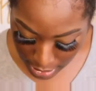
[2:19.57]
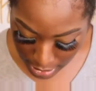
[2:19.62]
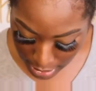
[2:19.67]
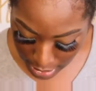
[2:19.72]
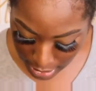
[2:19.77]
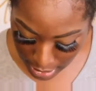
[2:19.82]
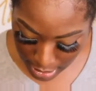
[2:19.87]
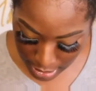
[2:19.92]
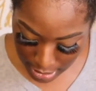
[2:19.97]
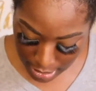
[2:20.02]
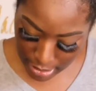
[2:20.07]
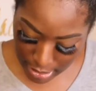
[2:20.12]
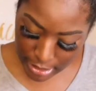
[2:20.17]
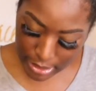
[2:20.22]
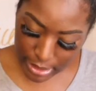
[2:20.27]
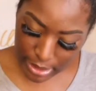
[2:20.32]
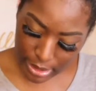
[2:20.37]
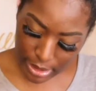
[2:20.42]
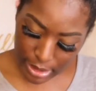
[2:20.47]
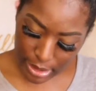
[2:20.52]

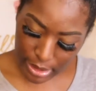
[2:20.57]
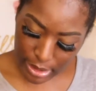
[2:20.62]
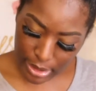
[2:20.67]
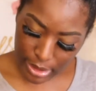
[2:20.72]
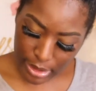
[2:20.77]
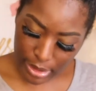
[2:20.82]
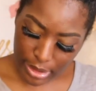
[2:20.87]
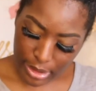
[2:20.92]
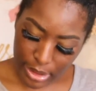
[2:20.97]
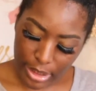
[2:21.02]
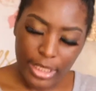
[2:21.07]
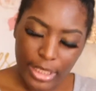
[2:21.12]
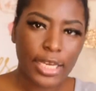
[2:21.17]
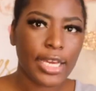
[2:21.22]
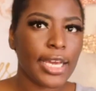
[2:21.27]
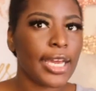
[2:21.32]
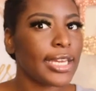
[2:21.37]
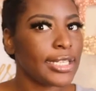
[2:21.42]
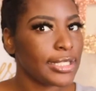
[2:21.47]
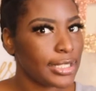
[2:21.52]
is
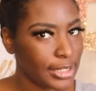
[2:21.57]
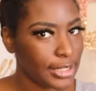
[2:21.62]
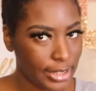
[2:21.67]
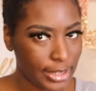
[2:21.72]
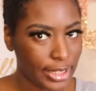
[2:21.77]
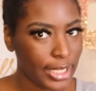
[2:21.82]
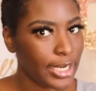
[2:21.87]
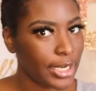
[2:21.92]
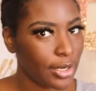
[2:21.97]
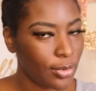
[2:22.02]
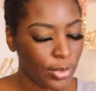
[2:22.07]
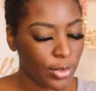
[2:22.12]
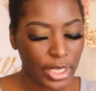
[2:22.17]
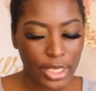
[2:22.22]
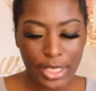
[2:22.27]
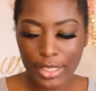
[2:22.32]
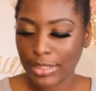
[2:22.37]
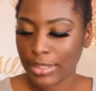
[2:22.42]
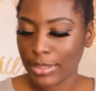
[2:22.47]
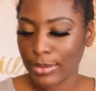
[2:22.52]
a synthetic
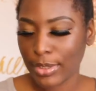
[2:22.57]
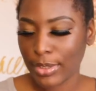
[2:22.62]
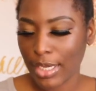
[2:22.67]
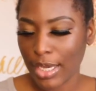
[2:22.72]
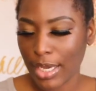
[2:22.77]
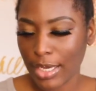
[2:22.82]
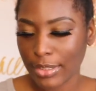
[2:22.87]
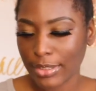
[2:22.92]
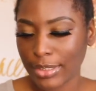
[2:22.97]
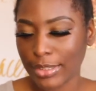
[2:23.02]
wig too, y'all.